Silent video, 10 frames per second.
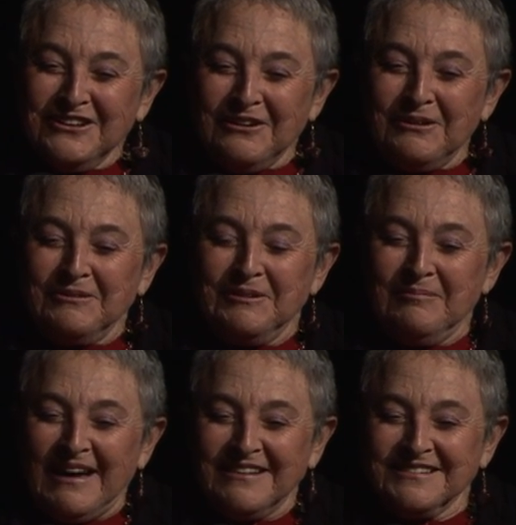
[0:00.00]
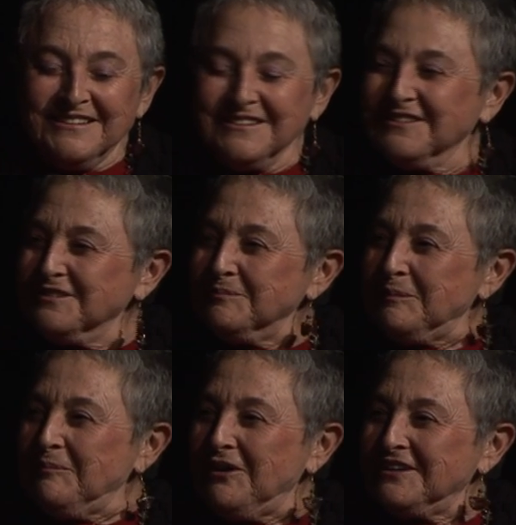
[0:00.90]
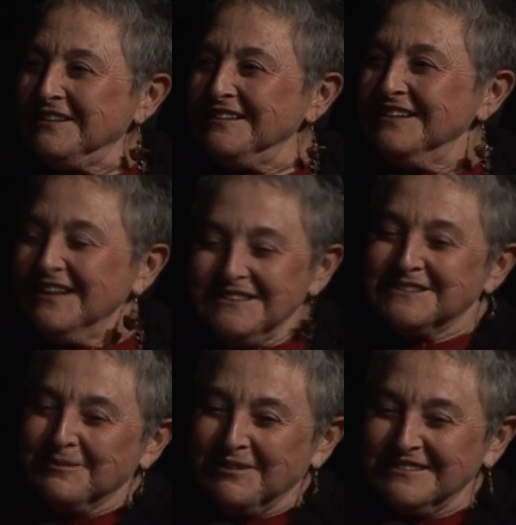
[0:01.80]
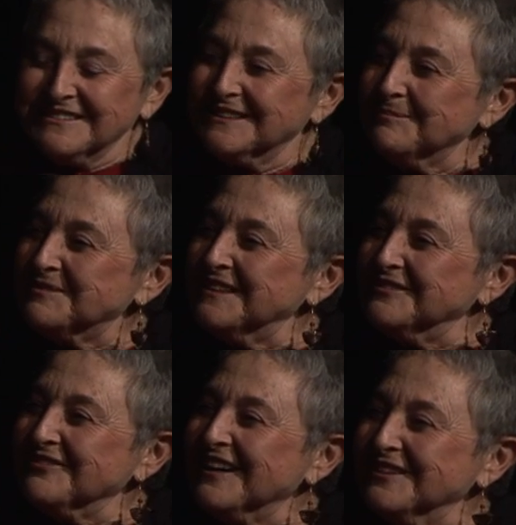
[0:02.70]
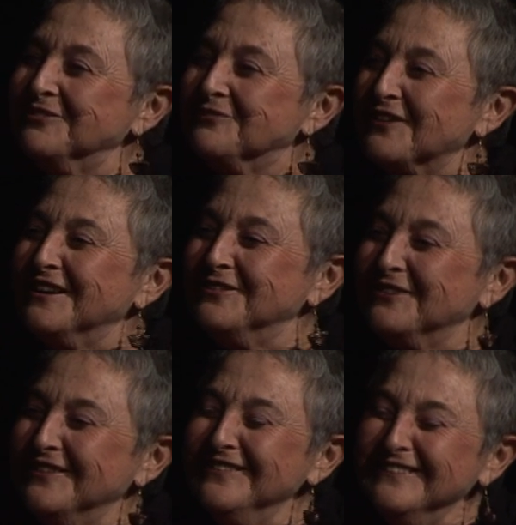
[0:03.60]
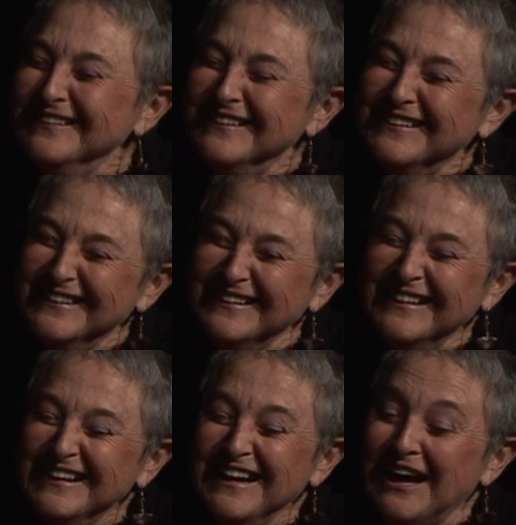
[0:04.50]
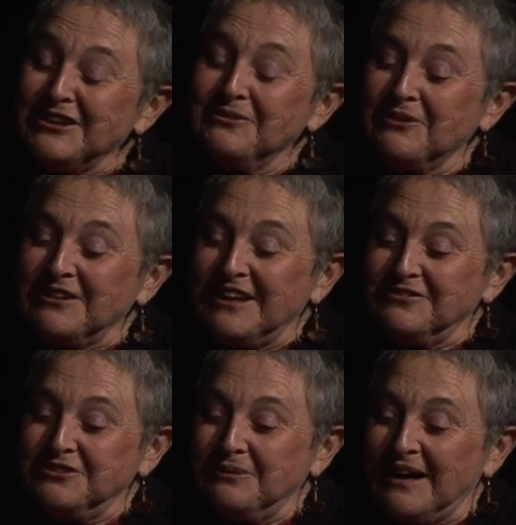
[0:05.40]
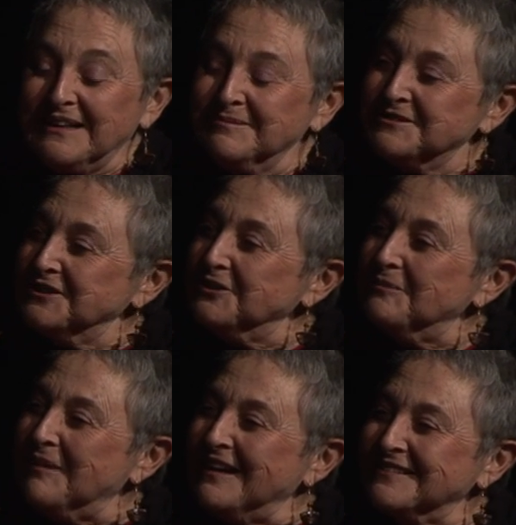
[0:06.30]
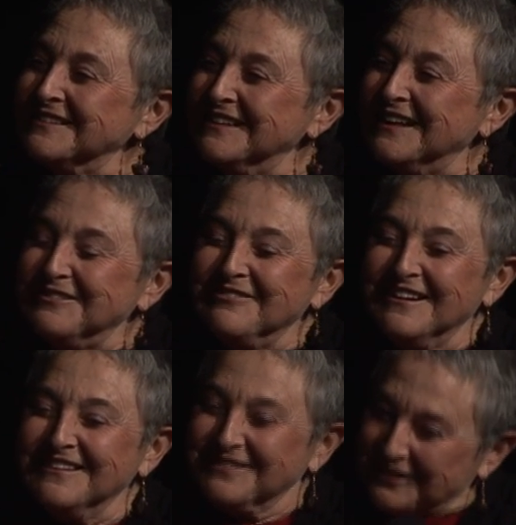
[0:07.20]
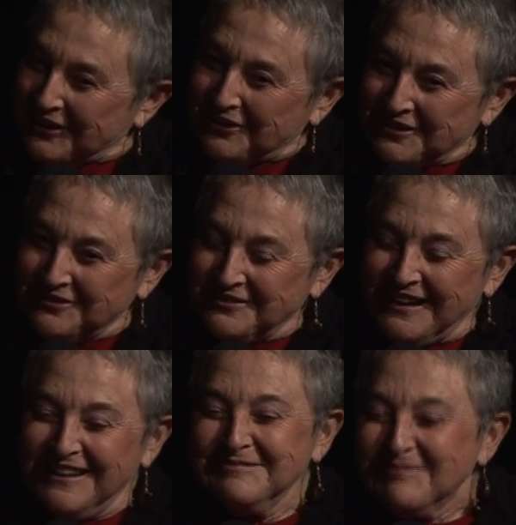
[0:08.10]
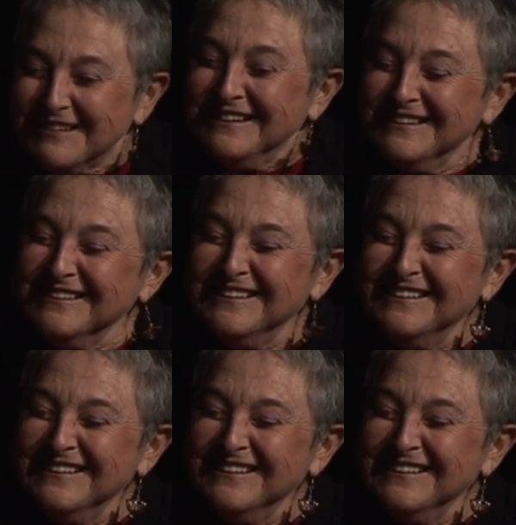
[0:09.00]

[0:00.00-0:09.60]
you're going with a basket in the supermarket, and someone zips in right in front of you, and you only have 2 items in your basket anyway, so they could have not. But